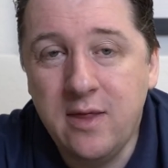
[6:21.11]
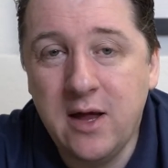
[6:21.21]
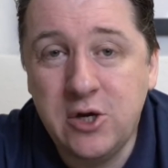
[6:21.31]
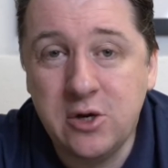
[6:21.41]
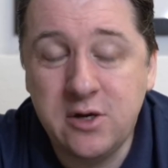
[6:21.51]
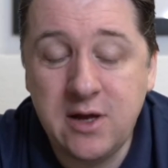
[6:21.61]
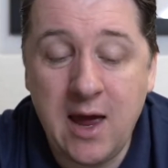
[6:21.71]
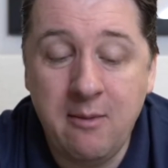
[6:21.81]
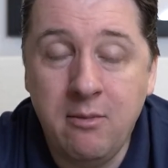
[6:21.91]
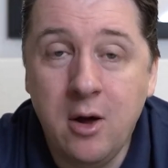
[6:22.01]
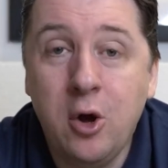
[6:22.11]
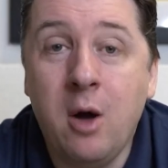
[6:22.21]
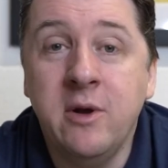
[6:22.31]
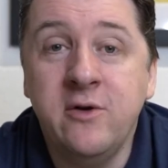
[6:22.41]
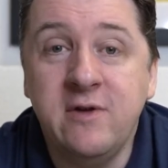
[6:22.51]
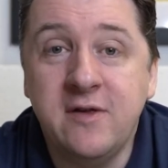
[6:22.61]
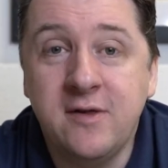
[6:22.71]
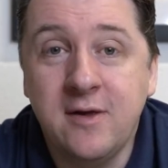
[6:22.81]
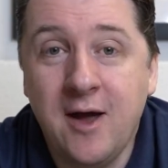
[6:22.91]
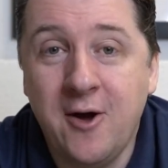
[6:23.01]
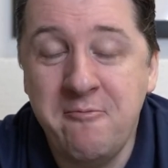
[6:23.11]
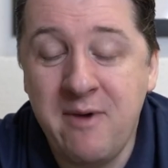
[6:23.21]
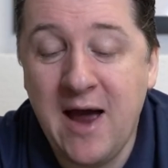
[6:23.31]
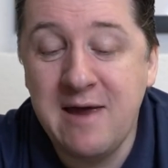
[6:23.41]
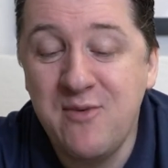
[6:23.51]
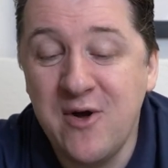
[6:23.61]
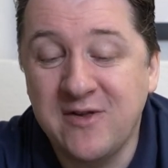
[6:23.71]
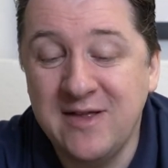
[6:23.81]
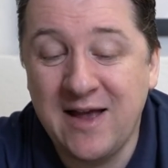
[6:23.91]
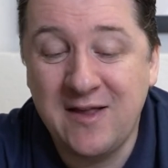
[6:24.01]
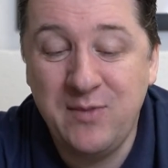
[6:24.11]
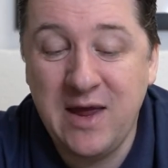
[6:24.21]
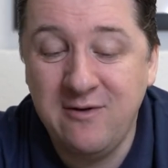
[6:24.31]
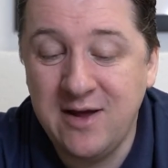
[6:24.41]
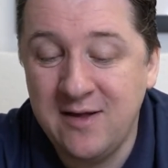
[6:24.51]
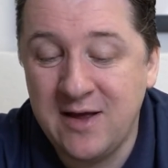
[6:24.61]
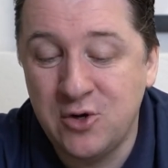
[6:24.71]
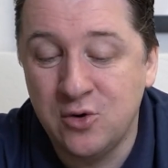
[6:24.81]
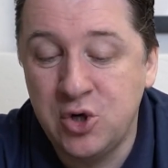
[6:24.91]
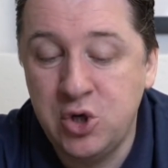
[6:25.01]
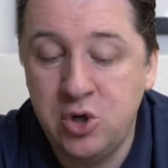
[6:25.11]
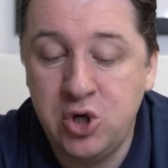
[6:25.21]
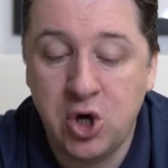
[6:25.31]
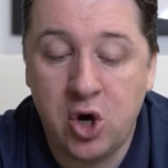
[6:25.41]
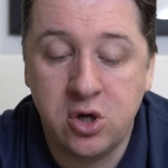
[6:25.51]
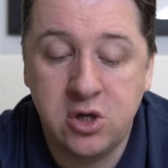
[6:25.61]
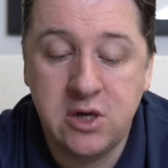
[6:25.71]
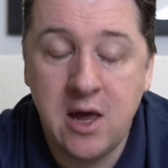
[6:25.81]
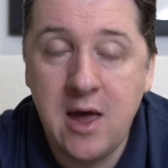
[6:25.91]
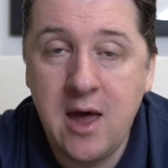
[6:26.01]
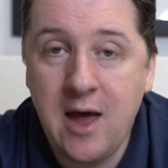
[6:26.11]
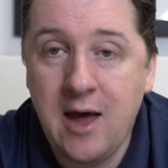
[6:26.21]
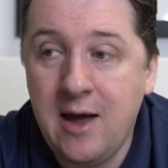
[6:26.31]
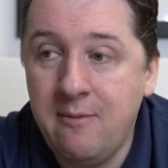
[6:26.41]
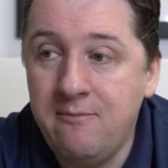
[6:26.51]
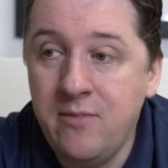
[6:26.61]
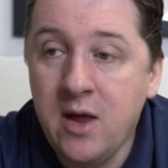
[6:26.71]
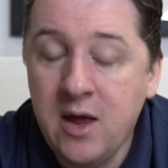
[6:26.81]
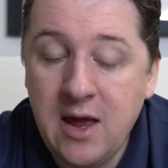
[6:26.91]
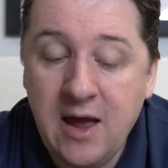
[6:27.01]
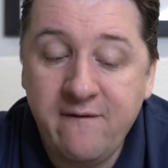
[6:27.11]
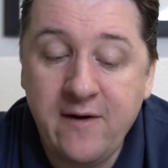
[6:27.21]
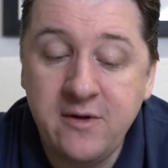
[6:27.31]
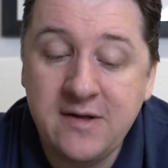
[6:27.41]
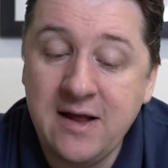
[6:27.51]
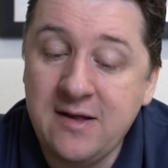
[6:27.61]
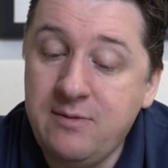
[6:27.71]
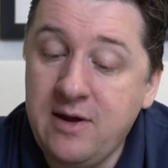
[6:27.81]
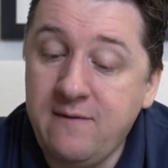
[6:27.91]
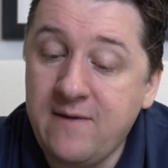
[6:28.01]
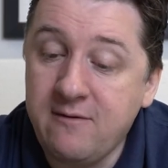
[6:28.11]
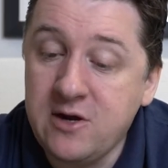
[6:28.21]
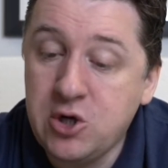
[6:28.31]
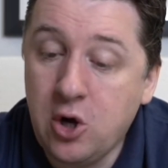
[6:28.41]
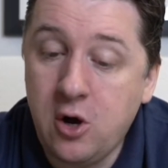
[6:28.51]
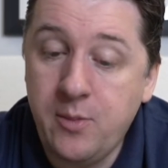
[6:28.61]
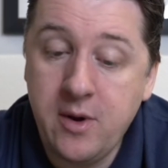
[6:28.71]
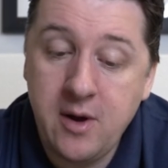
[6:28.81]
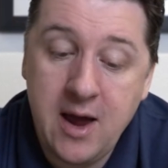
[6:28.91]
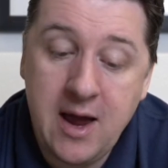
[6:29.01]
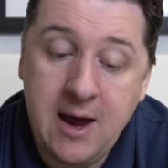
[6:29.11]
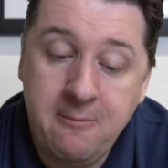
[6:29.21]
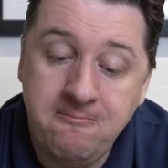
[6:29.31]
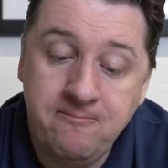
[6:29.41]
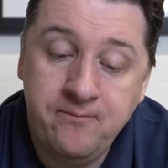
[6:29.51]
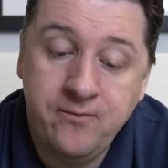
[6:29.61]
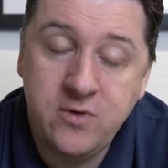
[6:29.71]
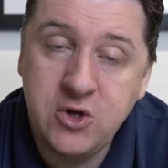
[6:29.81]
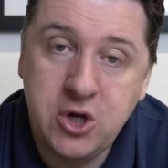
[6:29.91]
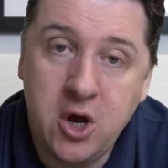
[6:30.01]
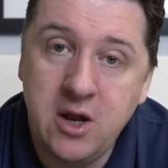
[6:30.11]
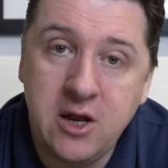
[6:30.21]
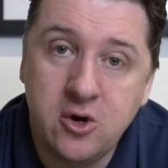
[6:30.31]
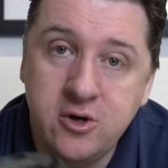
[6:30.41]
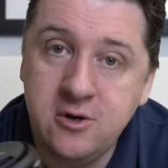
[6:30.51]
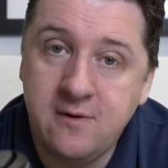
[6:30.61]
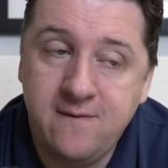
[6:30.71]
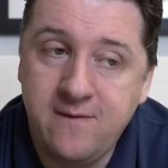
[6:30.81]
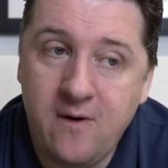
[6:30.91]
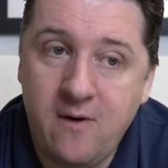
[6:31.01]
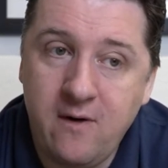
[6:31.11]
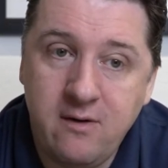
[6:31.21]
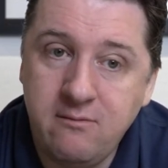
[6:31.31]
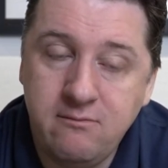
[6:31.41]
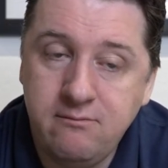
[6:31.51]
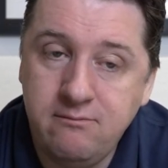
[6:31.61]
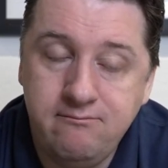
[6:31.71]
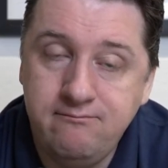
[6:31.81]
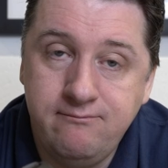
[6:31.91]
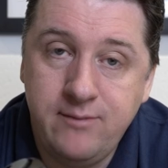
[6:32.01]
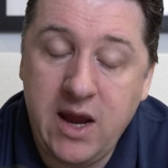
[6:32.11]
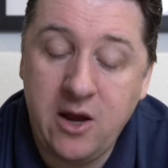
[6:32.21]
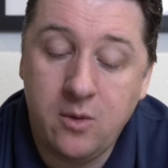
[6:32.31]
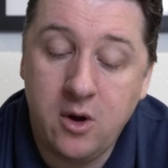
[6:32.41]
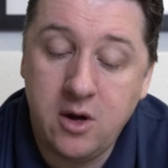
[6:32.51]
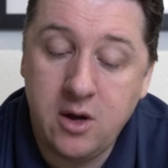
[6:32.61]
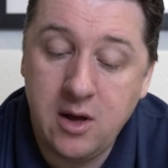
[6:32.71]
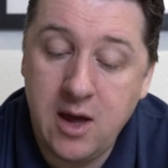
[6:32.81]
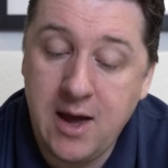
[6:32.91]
They're just commentaries on my personal experience. I don't shoot charts. Found this lens to be very sharp. Certainly good enough for paid work.